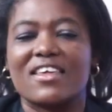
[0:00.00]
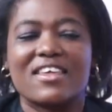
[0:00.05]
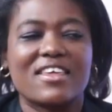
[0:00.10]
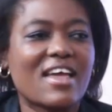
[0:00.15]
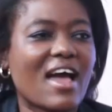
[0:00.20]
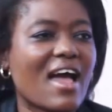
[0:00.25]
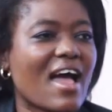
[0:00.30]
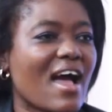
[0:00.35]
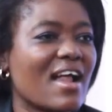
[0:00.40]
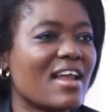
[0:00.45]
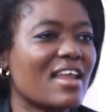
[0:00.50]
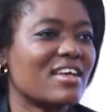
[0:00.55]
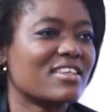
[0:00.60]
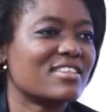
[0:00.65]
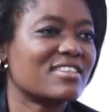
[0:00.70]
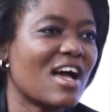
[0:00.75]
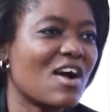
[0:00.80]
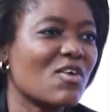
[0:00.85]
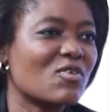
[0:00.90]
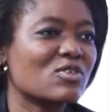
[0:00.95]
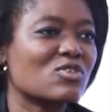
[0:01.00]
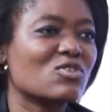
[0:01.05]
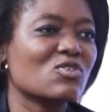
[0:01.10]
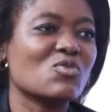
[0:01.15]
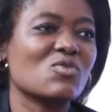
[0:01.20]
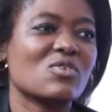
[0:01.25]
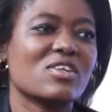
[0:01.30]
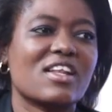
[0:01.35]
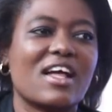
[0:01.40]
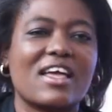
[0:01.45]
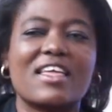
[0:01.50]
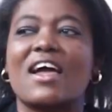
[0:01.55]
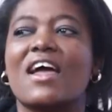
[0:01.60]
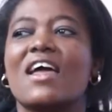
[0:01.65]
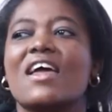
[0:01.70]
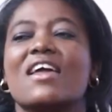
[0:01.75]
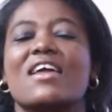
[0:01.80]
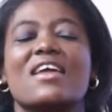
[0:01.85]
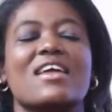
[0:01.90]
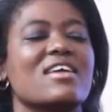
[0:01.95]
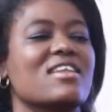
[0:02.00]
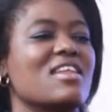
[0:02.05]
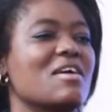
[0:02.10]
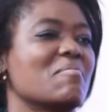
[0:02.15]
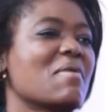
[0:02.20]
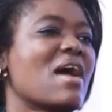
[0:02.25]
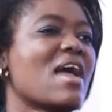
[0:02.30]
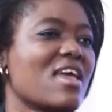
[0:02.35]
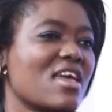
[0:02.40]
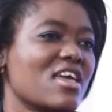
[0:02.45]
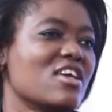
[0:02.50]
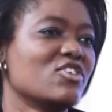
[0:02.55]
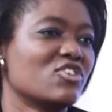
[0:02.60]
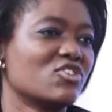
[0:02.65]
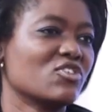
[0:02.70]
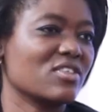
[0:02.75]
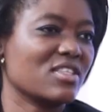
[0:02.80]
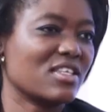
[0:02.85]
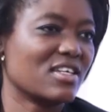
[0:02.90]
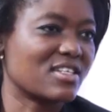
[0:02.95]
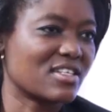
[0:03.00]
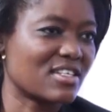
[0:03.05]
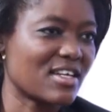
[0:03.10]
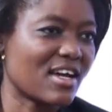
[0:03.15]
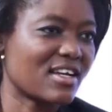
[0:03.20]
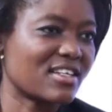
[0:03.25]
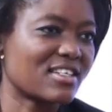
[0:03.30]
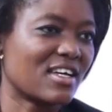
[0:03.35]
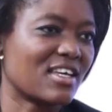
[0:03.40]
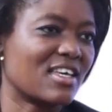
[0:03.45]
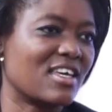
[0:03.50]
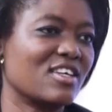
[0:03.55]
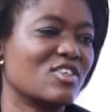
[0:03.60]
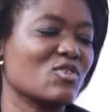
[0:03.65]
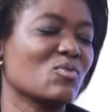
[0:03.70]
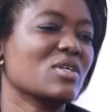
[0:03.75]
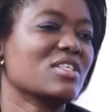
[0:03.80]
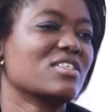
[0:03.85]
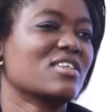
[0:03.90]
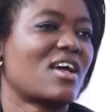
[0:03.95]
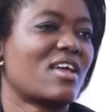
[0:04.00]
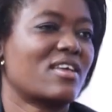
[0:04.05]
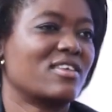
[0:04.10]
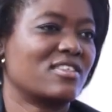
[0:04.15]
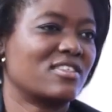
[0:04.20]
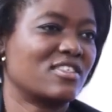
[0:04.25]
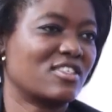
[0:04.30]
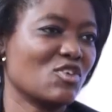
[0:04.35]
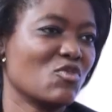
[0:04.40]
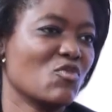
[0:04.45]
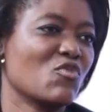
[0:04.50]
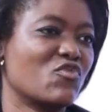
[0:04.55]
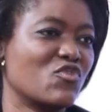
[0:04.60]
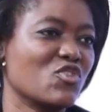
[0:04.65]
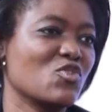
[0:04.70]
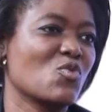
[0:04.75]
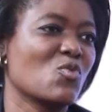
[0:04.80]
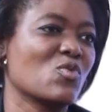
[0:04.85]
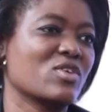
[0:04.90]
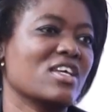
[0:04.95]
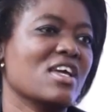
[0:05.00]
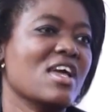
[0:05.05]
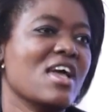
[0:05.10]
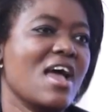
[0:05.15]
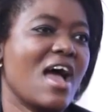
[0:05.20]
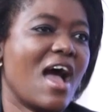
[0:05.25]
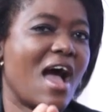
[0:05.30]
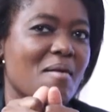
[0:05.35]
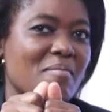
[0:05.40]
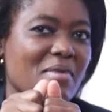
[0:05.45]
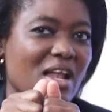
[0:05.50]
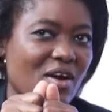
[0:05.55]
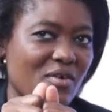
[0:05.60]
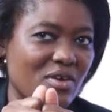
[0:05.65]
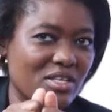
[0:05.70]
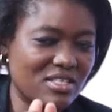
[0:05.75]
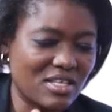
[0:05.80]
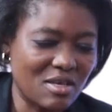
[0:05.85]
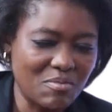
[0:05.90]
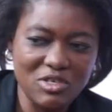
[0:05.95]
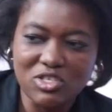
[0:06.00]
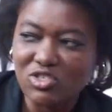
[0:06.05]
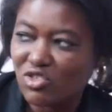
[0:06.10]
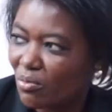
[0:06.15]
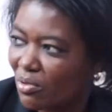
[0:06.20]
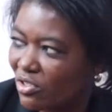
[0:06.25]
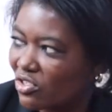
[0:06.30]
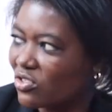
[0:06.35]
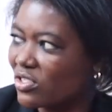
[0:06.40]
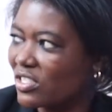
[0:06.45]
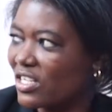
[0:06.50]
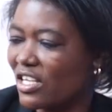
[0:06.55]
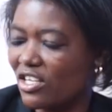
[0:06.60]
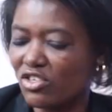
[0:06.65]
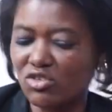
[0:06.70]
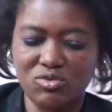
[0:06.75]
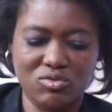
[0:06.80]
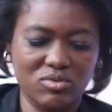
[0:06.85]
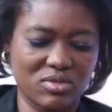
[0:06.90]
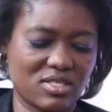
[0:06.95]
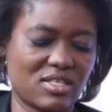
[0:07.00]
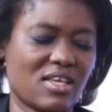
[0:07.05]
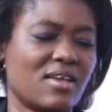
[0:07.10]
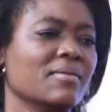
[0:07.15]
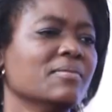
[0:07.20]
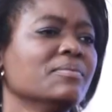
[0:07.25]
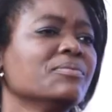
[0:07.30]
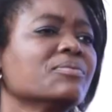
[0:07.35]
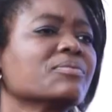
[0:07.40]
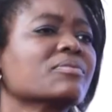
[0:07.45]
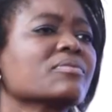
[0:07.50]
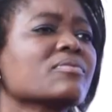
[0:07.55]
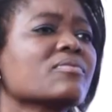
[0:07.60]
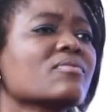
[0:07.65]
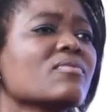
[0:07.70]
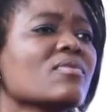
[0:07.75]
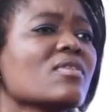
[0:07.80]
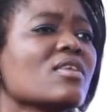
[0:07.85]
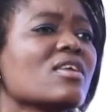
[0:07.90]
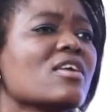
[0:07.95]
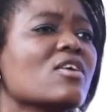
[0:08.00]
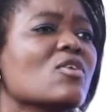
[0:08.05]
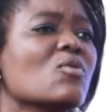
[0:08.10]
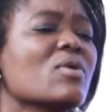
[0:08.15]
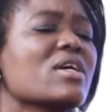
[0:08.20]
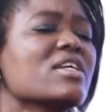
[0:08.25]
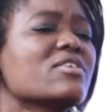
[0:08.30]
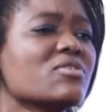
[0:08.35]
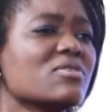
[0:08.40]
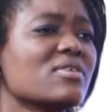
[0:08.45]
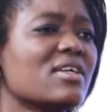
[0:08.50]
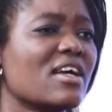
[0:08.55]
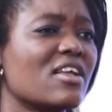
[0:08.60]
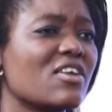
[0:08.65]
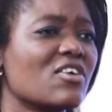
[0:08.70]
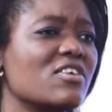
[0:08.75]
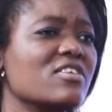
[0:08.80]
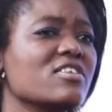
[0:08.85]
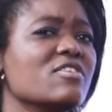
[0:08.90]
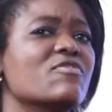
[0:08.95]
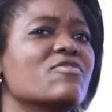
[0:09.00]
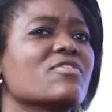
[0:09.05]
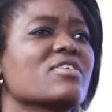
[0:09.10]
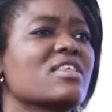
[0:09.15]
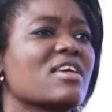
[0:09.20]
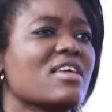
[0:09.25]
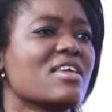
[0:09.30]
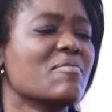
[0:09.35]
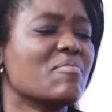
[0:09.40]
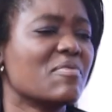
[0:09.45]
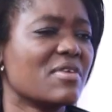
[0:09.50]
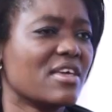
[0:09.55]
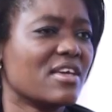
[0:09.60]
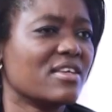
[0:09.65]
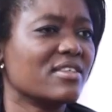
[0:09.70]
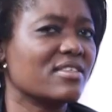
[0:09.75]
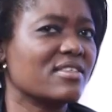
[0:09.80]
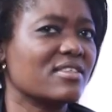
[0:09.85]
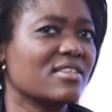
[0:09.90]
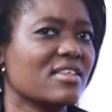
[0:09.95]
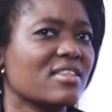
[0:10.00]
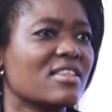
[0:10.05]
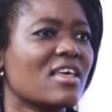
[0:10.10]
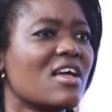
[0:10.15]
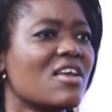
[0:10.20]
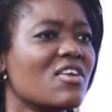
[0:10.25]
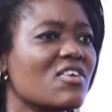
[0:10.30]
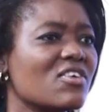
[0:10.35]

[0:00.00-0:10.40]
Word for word: iya aliyesango zungulira iya in my issue on the tractor gate which I still feel good Malawi it's a mistake to say We took a loan for the EPAs. The